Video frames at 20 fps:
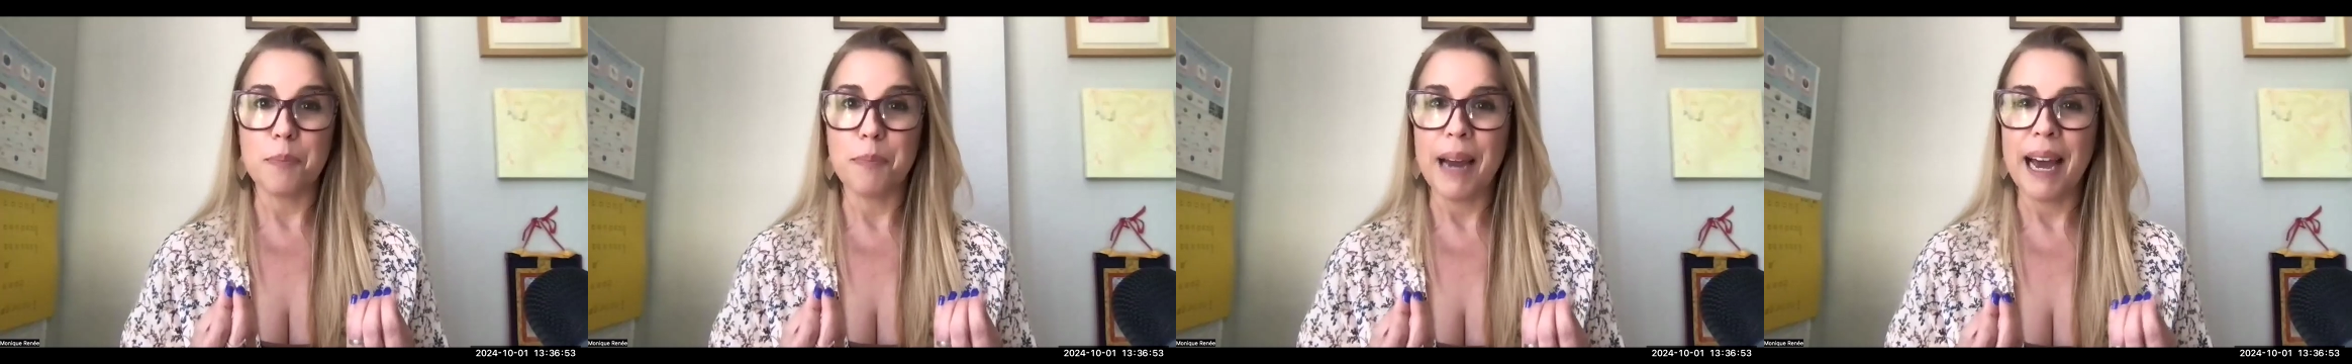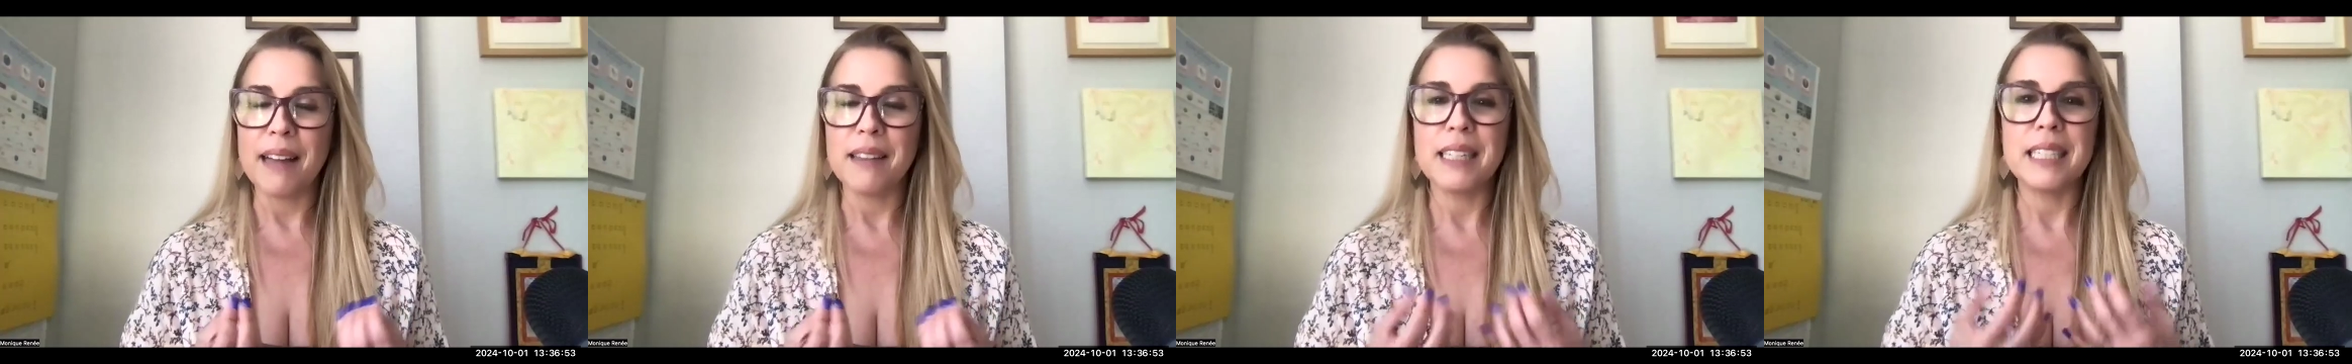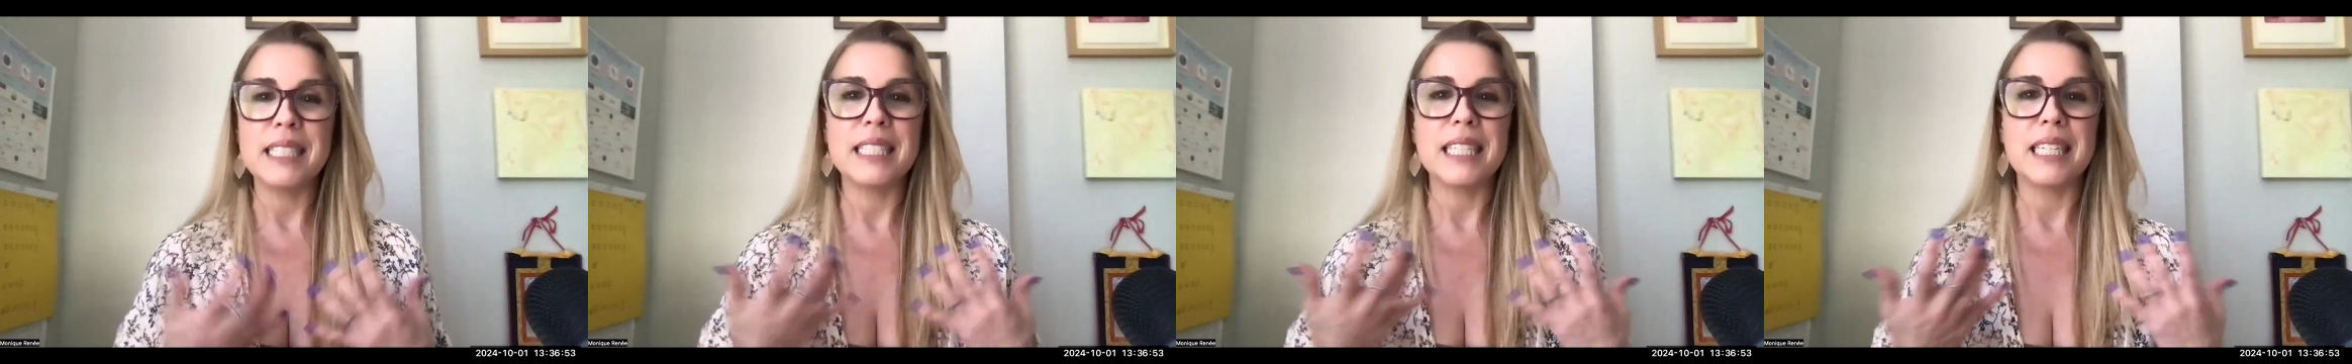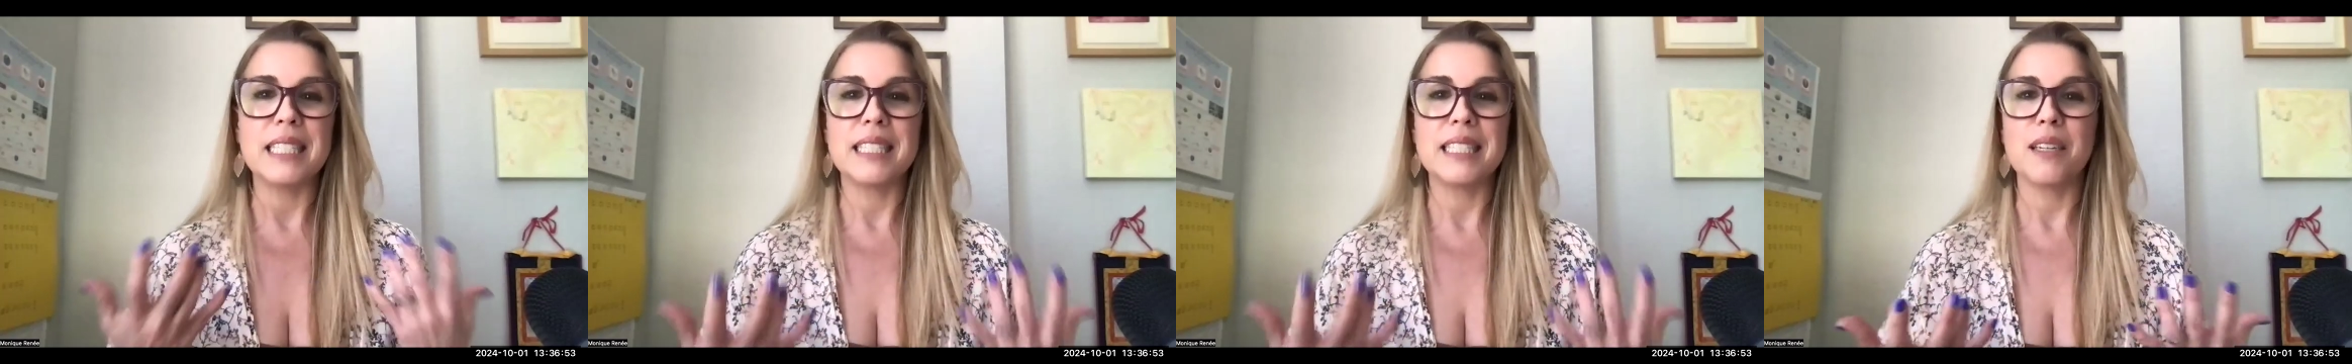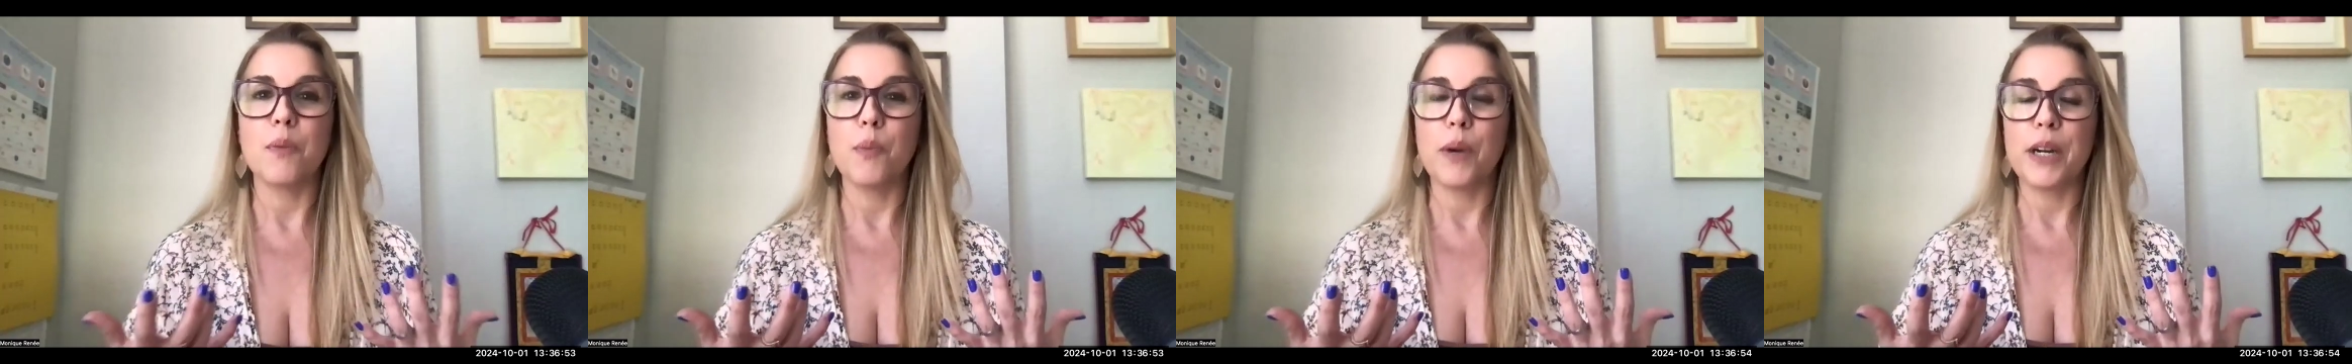balance in
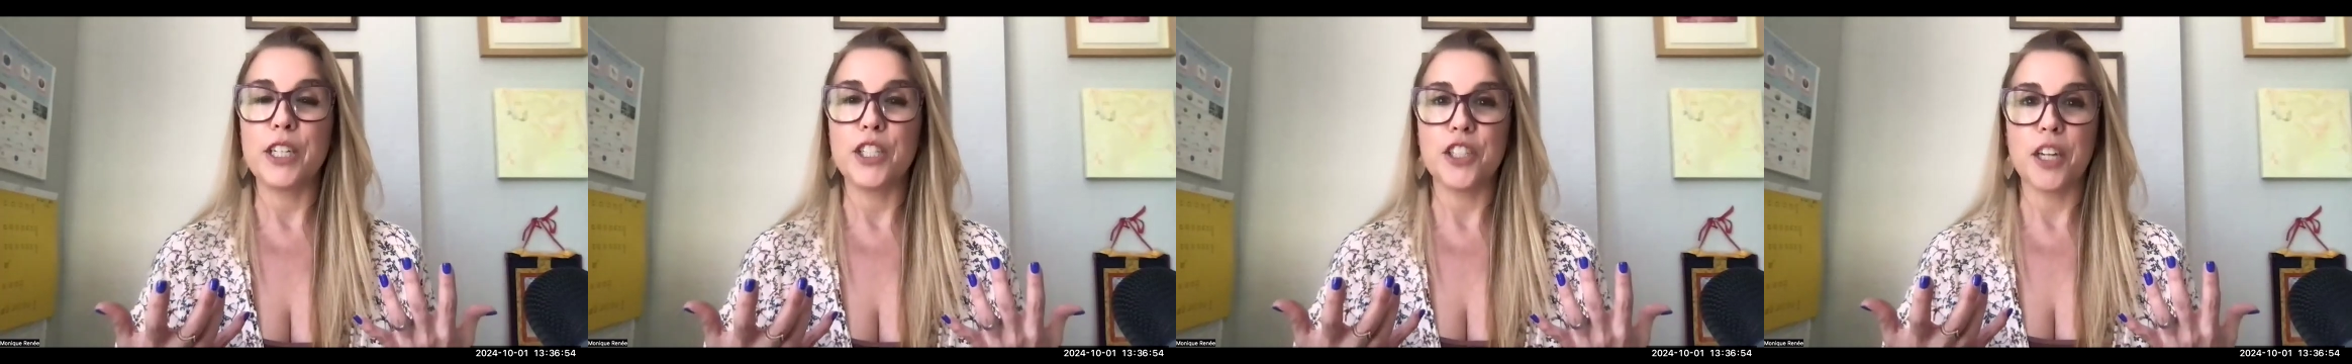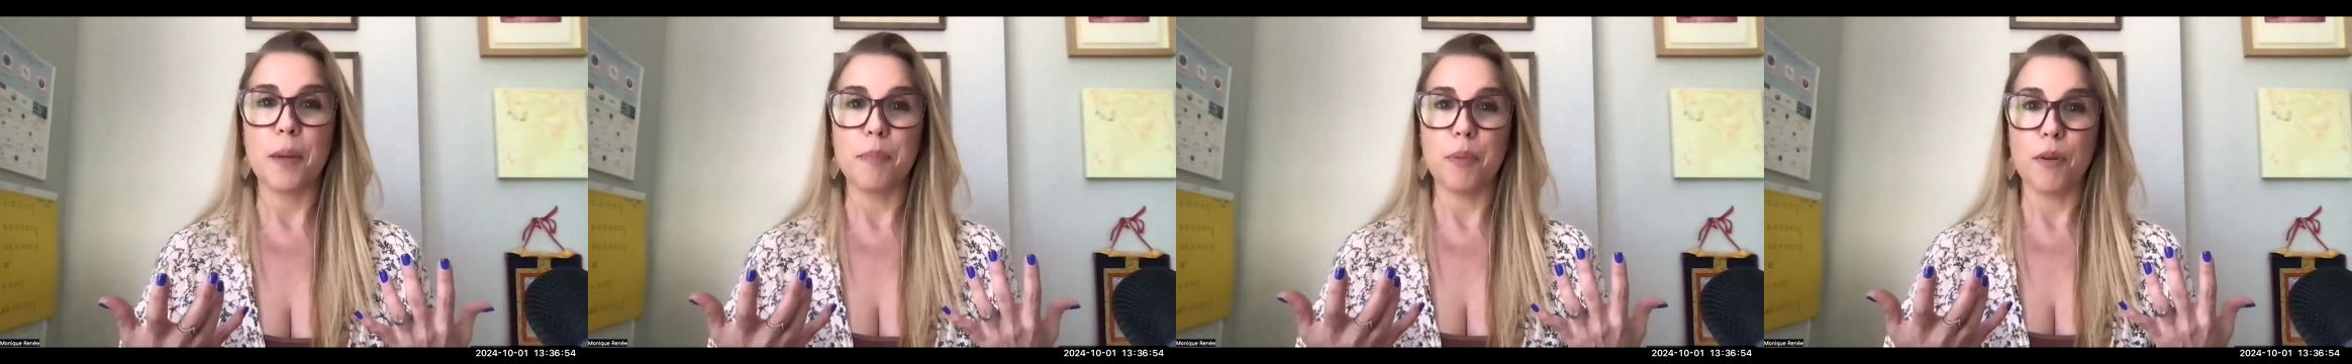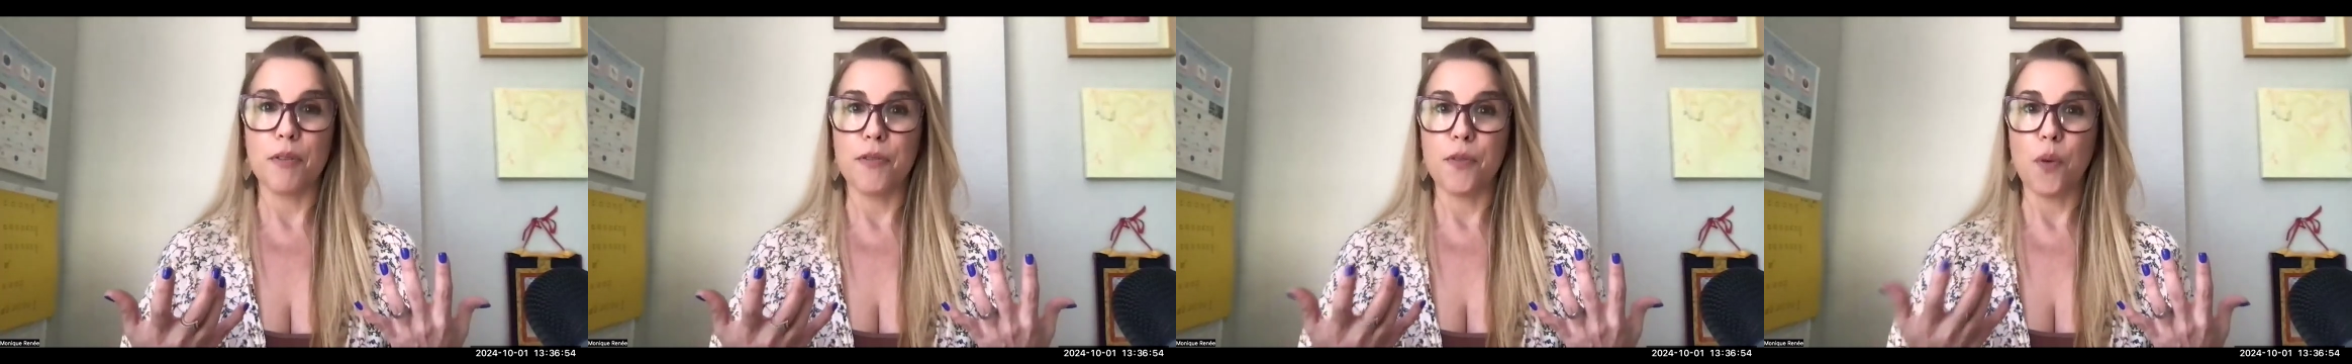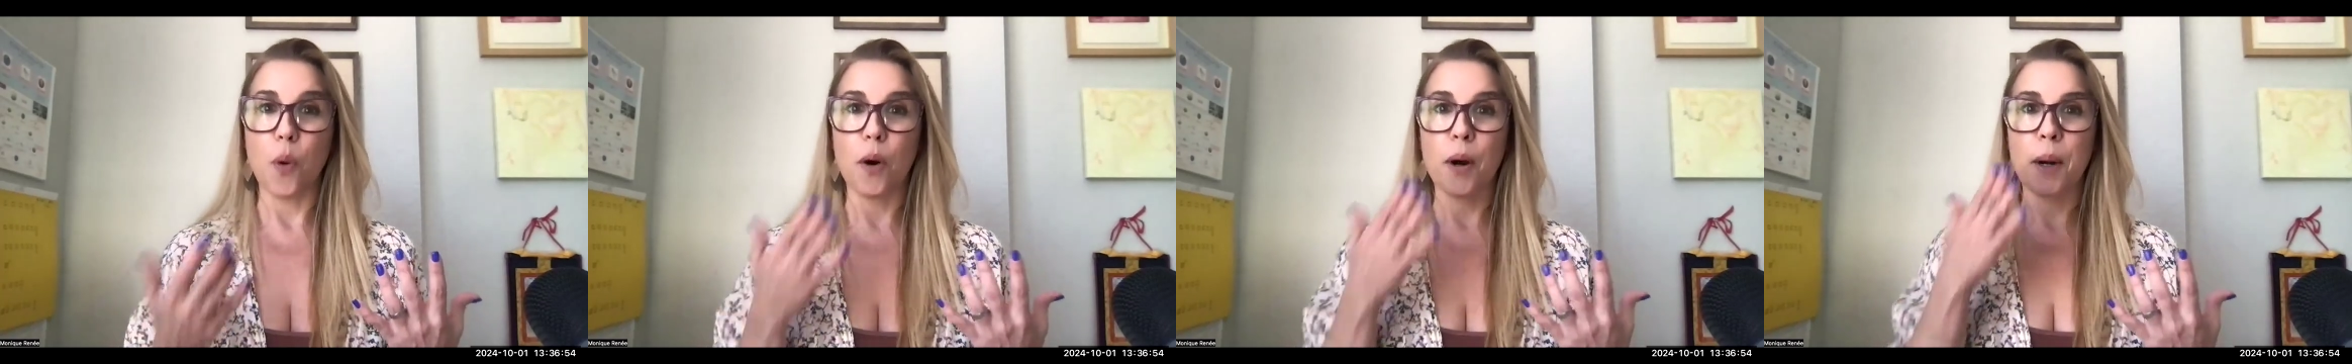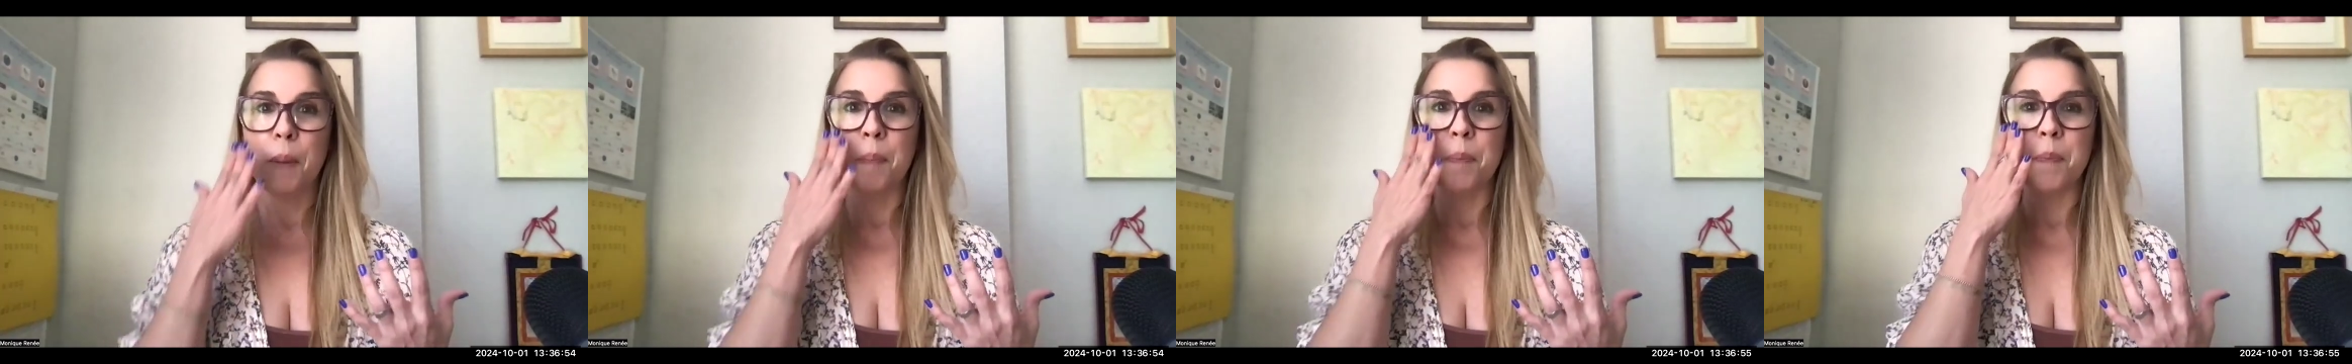some way, shape, or
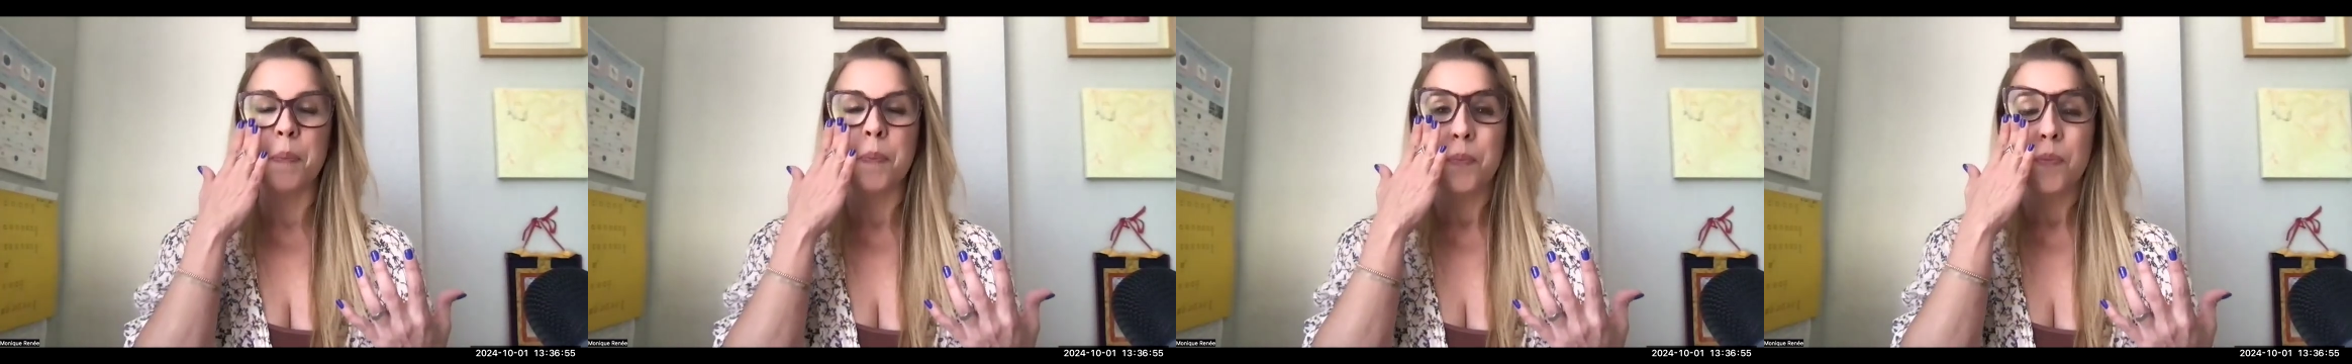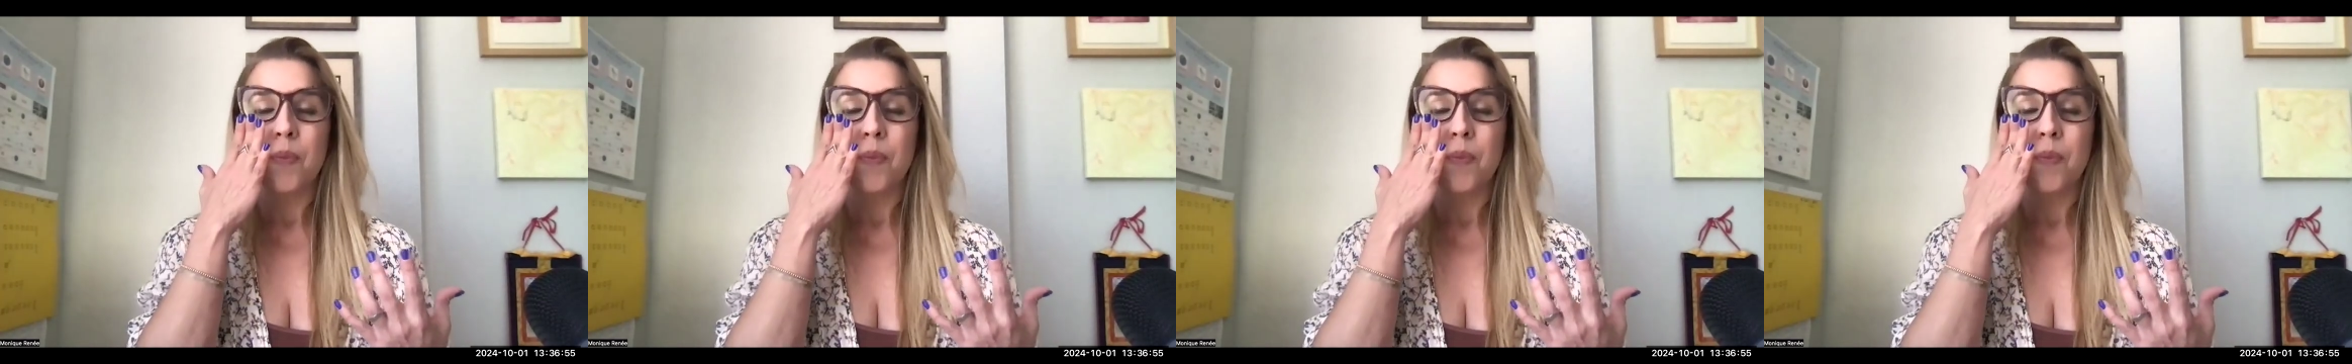form,